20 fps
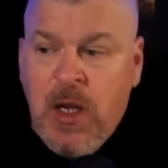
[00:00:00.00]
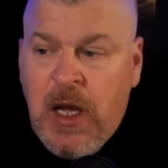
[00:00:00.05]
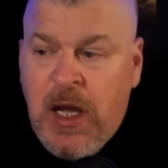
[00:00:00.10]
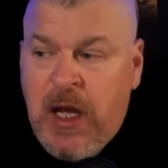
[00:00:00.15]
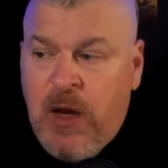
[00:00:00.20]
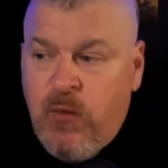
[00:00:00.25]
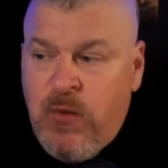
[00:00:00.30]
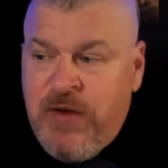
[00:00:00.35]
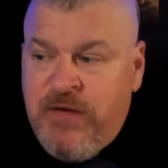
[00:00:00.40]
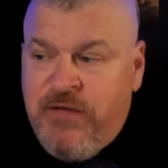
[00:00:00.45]

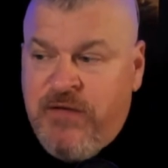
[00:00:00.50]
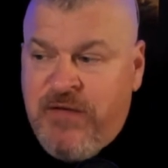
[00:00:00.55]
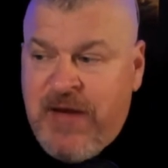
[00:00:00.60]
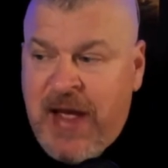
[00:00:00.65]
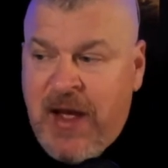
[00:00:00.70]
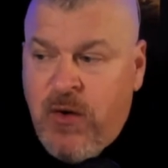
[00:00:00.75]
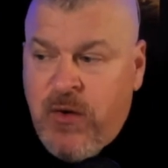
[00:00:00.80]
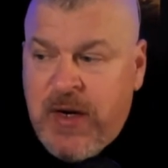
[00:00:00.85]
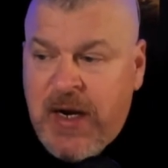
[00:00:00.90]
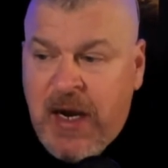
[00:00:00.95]
Uh, we
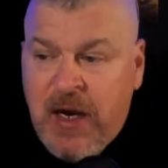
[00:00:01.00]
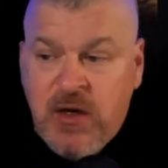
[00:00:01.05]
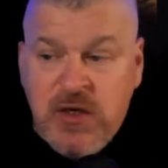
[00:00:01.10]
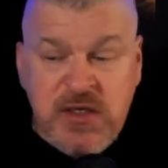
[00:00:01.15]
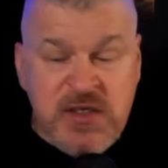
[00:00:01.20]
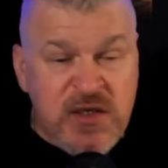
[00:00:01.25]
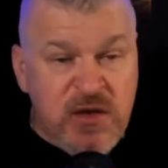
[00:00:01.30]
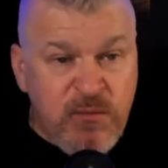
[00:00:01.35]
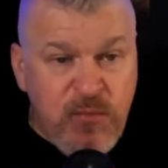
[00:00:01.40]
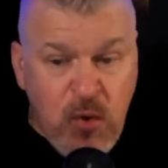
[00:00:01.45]
found our
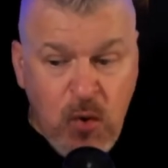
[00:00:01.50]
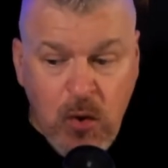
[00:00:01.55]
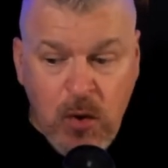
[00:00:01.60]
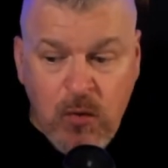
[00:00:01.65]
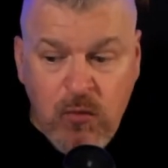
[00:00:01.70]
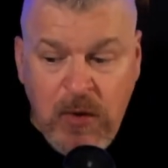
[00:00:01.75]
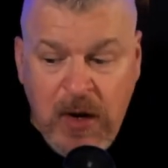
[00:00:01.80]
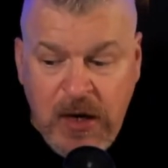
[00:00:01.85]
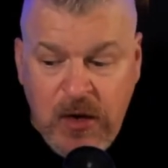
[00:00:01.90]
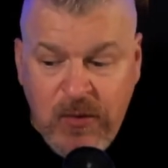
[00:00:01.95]
support
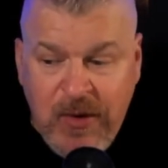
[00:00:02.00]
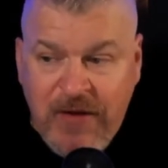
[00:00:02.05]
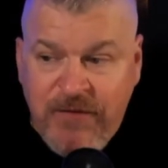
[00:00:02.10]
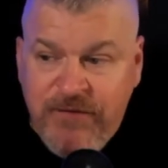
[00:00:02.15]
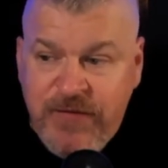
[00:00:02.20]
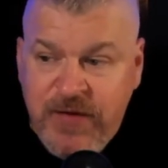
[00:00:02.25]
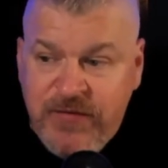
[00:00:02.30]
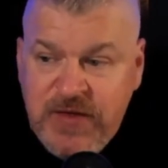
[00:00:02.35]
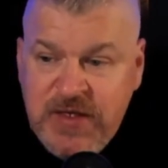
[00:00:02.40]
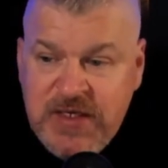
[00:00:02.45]
right around
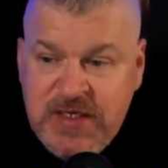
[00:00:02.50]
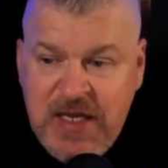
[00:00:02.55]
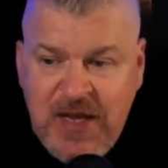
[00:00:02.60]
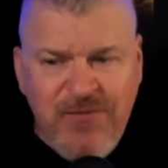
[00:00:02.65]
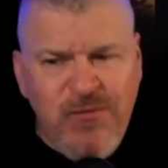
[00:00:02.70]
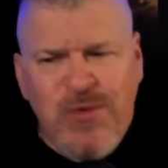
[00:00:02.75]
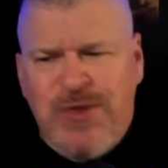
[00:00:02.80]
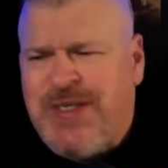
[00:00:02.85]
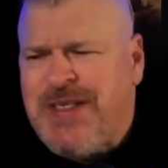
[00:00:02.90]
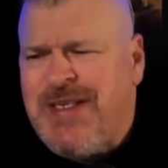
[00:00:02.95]

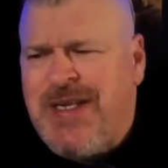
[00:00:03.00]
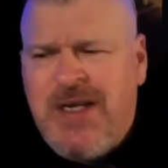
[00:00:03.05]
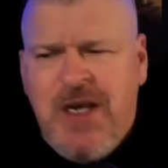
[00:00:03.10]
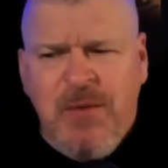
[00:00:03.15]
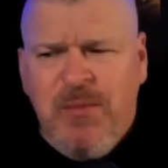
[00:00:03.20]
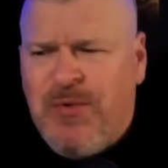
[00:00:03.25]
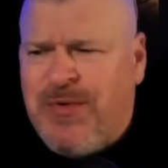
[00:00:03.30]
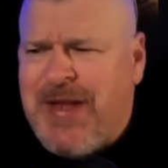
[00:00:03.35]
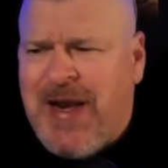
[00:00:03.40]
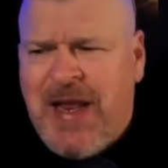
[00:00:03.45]
fifty-seven, which is the
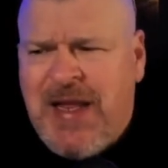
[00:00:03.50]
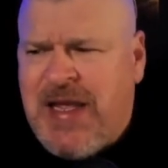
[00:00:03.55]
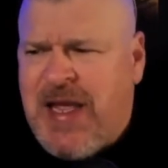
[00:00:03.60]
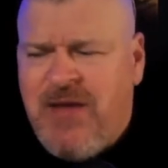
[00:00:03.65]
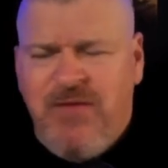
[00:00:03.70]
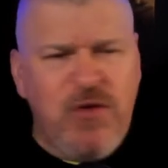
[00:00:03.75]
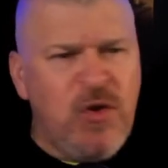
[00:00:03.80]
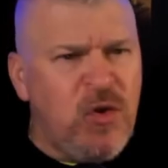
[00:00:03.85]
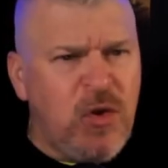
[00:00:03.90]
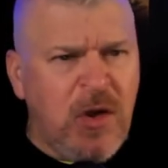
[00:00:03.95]
number that I
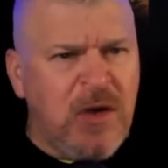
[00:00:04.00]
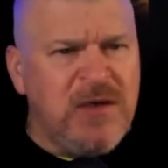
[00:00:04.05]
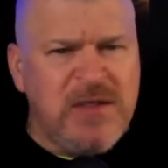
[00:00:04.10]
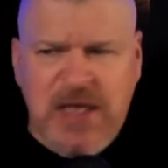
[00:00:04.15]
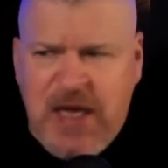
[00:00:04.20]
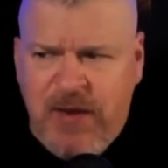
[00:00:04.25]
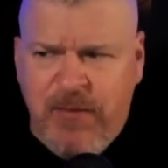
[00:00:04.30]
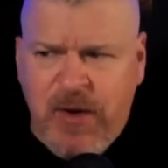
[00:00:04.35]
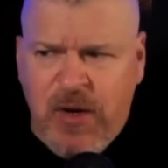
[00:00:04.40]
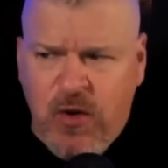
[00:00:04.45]
gave you a long
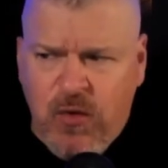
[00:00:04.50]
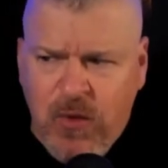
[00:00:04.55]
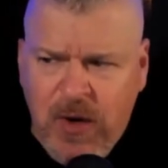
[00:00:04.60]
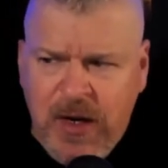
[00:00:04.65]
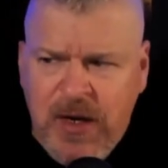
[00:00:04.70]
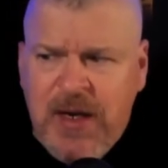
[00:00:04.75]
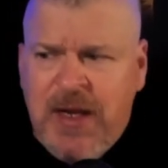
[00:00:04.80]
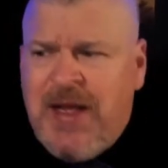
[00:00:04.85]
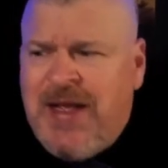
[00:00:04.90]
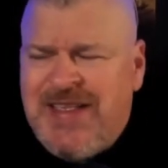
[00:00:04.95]
time ago,
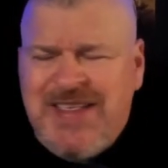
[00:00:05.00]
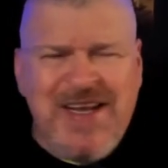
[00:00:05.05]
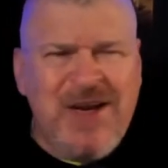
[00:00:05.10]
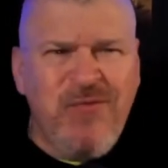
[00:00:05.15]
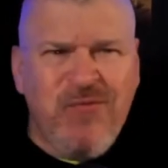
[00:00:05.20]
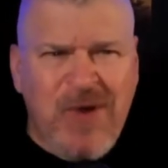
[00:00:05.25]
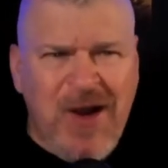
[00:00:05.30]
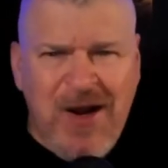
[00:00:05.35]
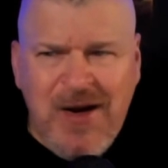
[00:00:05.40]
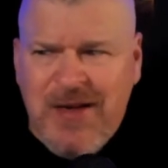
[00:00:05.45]
right? It's
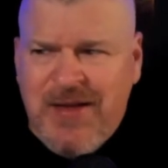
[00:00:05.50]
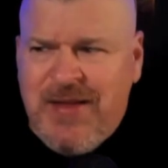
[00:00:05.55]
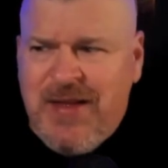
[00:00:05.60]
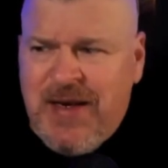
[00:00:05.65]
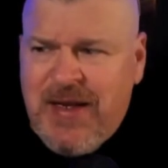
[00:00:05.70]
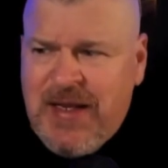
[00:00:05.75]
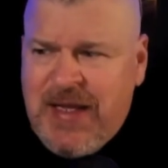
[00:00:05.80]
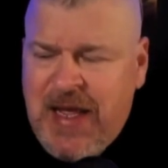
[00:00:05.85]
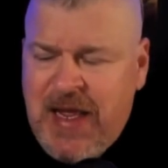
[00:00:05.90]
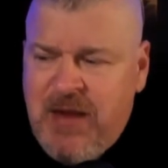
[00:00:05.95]
ironic that
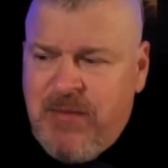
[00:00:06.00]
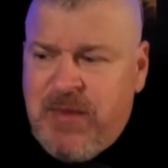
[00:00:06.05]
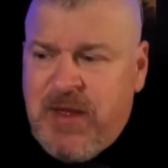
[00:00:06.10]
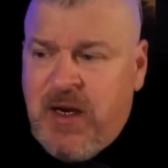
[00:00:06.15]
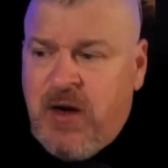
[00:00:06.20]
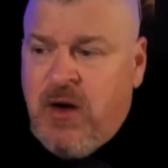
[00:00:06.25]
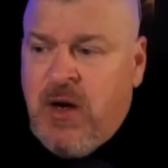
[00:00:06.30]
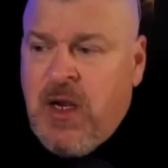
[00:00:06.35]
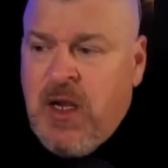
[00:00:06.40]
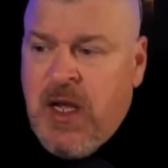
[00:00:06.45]
it came
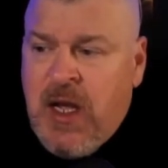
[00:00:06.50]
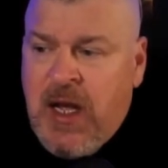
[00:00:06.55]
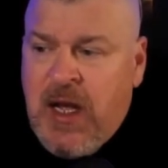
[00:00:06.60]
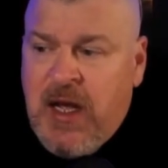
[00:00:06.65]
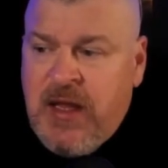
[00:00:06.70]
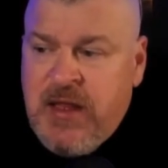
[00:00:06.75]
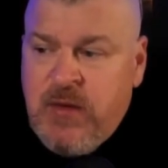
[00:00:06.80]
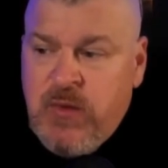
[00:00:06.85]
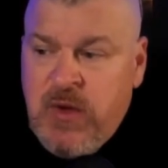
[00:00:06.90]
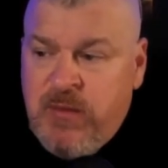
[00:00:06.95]
there.
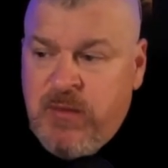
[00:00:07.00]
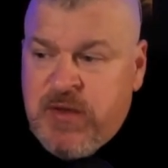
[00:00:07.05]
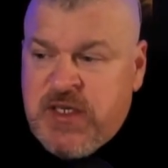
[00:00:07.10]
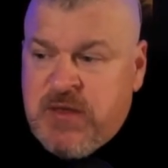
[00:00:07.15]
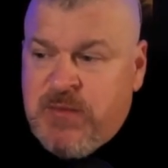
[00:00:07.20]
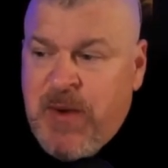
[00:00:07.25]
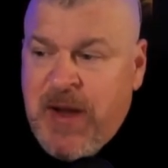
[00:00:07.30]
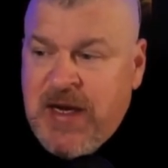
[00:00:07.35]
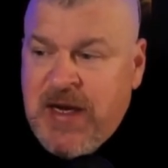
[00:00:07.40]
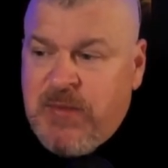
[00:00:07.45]
Uh, then we
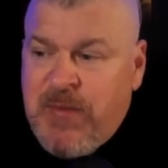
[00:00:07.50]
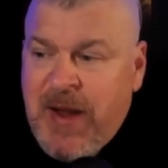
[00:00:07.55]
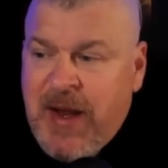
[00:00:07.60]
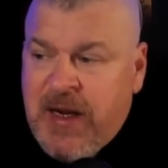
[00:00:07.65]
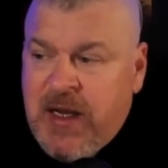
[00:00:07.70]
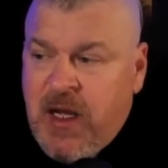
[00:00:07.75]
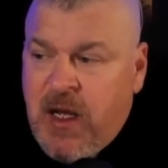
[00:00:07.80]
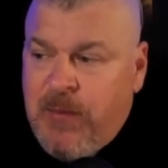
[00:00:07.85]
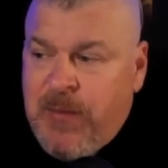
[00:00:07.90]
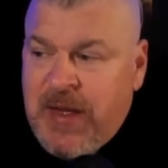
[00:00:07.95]
spiked
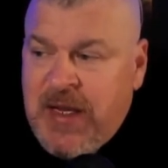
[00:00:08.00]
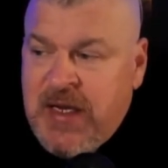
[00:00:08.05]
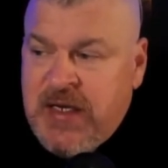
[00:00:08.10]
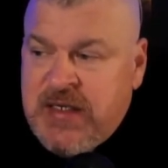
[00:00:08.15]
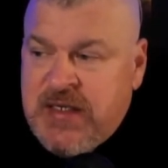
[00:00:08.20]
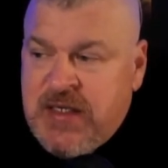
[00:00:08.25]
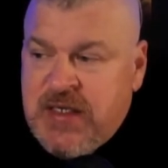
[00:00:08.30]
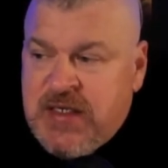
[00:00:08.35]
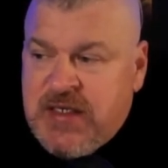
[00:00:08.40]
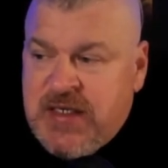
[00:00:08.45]
back up
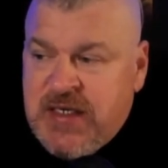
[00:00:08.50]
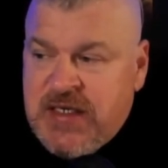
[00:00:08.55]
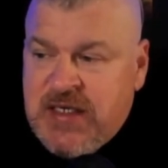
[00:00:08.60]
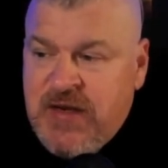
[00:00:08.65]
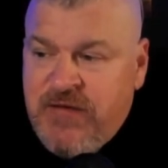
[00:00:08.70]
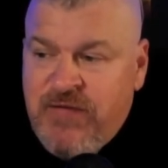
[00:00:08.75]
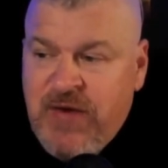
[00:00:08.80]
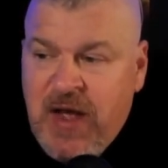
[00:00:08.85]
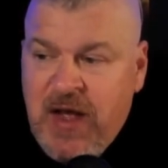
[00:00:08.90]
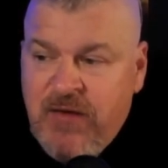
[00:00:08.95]
into this
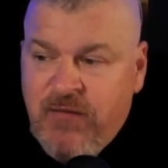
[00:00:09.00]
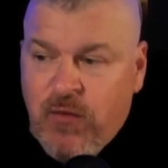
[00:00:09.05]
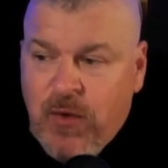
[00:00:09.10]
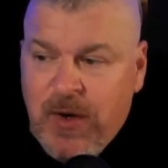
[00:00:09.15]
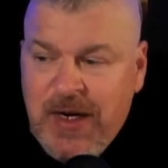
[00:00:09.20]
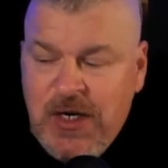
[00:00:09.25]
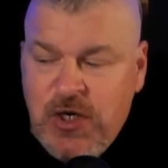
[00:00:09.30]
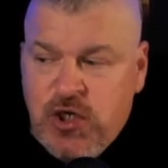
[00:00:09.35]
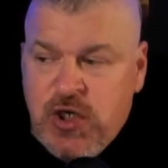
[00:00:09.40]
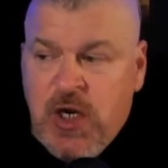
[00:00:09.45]
sixty-five
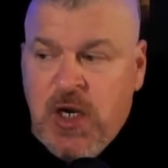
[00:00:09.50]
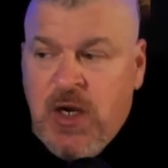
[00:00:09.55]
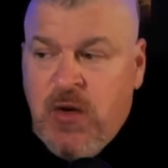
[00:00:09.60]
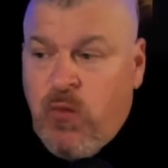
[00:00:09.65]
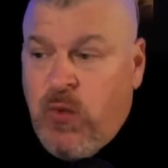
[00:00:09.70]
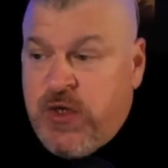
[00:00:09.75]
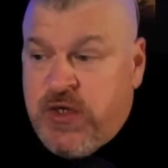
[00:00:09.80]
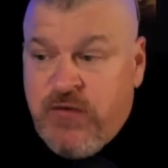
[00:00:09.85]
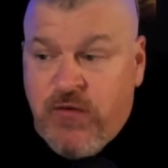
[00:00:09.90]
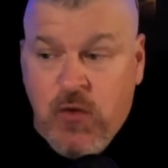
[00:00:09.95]
range,
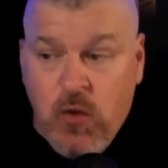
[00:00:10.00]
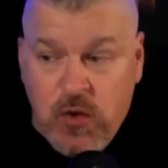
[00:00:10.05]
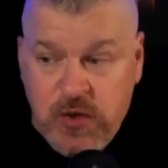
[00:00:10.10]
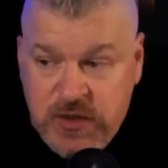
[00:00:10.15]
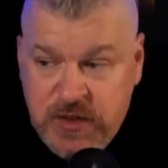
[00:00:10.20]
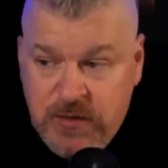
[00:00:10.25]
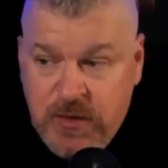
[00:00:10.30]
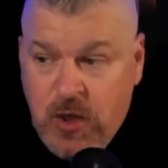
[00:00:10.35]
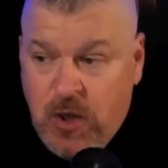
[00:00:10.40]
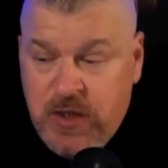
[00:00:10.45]
which of
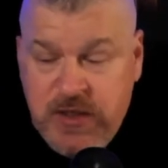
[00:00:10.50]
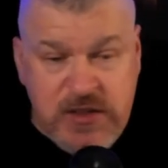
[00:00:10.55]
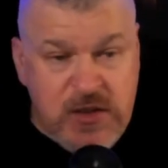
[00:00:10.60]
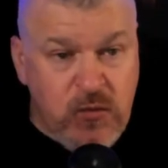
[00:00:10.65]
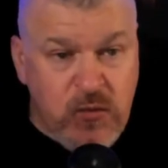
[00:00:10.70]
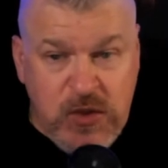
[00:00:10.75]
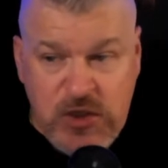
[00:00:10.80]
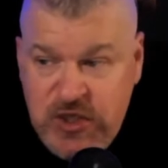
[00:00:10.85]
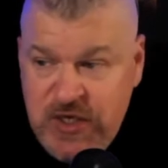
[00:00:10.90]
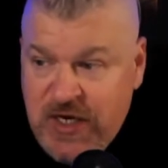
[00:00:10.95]
course caused a
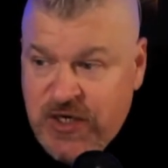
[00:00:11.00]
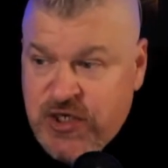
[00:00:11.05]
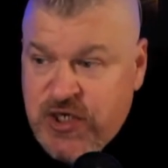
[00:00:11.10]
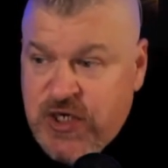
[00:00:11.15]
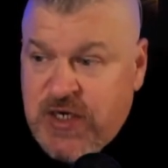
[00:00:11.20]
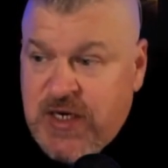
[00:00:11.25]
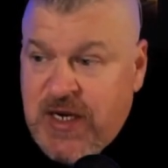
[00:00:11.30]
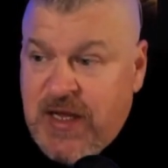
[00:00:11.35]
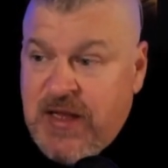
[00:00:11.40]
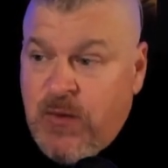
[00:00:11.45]

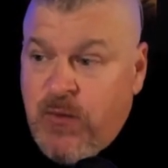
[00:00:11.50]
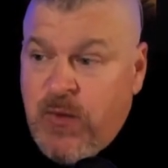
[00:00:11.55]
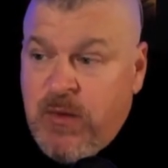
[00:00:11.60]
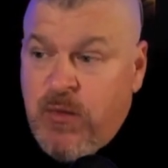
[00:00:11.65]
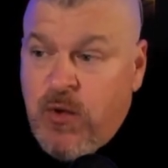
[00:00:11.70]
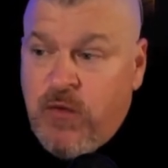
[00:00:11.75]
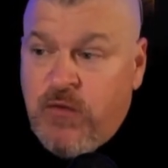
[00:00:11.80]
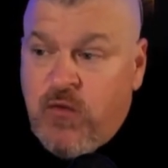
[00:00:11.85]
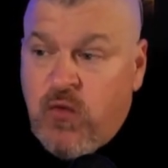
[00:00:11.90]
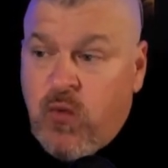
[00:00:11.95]
rejection. And then we
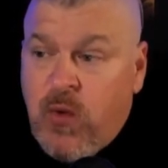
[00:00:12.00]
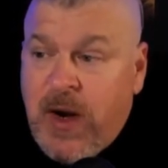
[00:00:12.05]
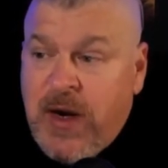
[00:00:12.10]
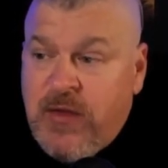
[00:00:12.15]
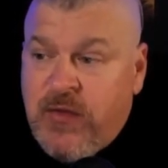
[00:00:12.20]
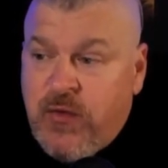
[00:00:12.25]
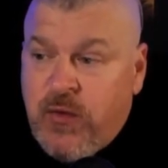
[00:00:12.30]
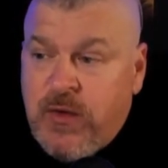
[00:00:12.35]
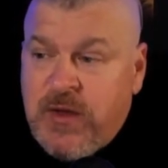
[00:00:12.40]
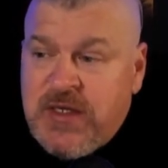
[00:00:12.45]
moved
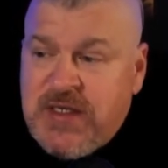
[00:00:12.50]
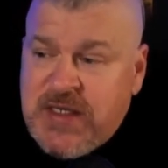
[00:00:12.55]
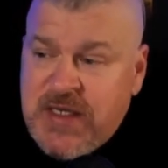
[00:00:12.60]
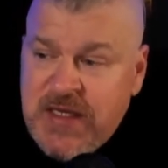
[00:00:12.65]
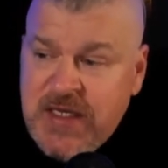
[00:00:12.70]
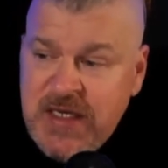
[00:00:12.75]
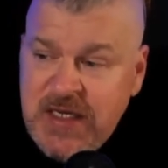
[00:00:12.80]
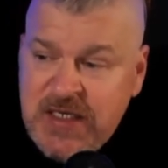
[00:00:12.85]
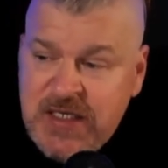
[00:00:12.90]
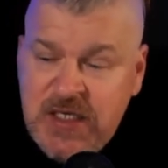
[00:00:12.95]
right through this.
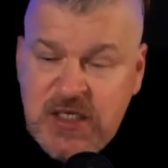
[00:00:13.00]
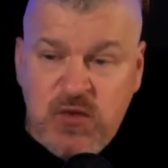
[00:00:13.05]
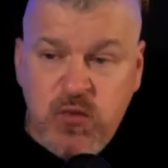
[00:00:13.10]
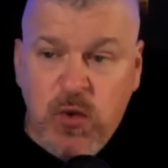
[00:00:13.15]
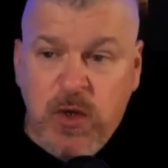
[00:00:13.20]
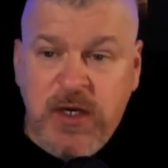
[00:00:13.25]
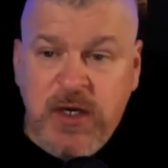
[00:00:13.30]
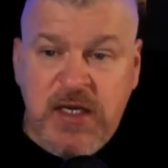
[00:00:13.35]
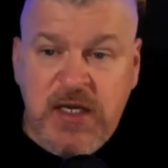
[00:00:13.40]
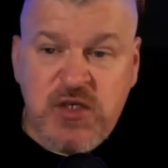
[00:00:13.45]
And this is
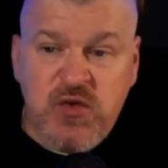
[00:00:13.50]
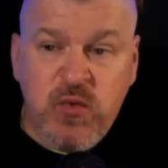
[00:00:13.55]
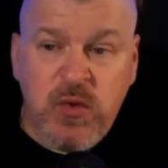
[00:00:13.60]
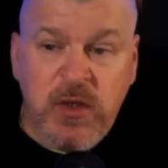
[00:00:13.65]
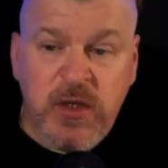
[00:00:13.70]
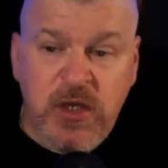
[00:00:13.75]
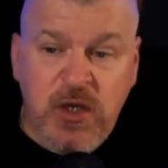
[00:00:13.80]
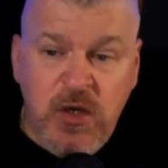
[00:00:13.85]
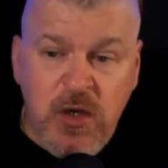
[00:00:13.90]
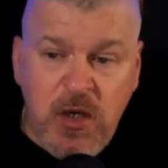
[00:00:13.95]
where it gets
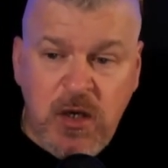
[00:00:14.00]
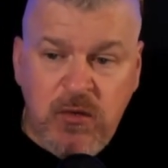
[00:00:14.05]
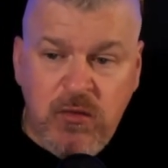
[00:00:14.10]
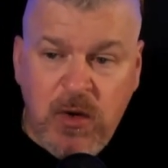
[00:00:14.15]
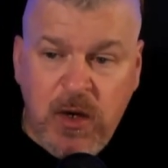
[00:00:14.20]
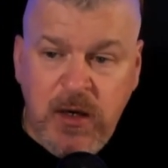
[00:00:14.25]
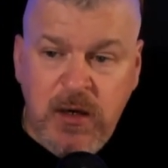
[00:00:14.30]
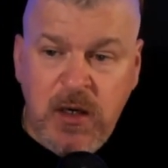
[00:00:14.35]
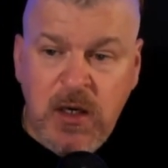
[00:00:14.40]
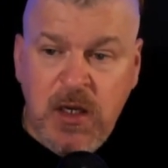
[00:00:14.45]
really good,
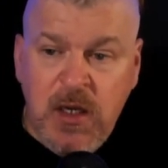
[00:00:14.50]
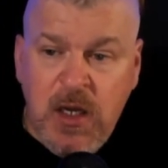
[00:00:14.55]
right?